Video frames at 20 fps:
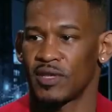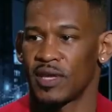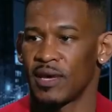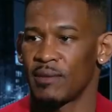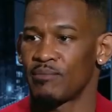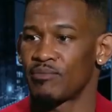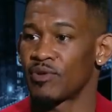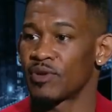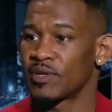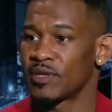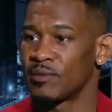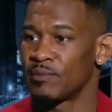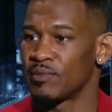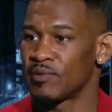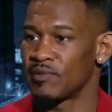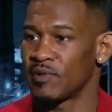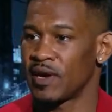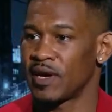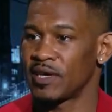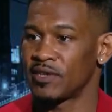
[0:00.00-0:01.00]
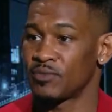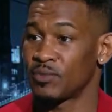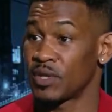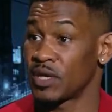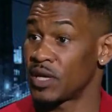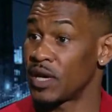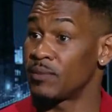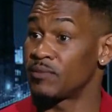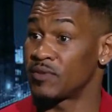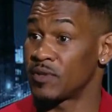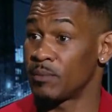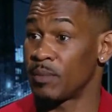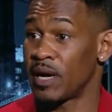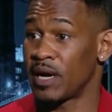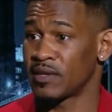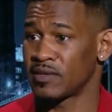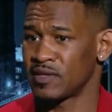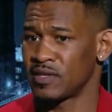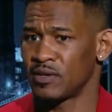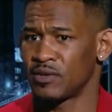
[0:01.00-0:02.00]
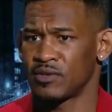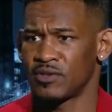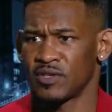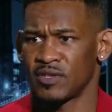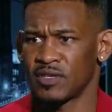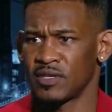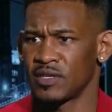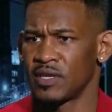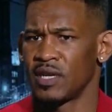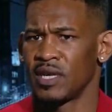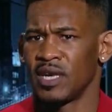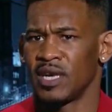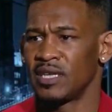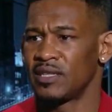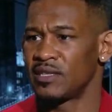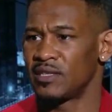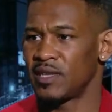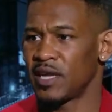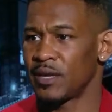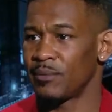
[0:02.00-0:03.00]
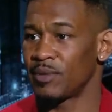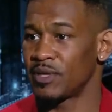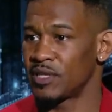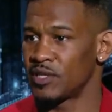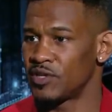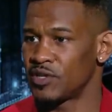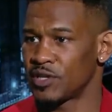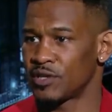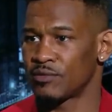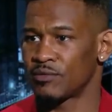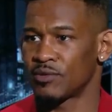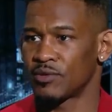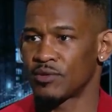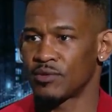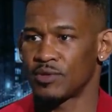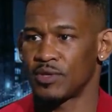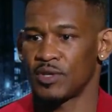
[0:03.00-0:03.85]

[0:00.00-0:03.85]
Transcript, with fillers: that Brooklyn provides when it comes to boxing or just entertainment in general.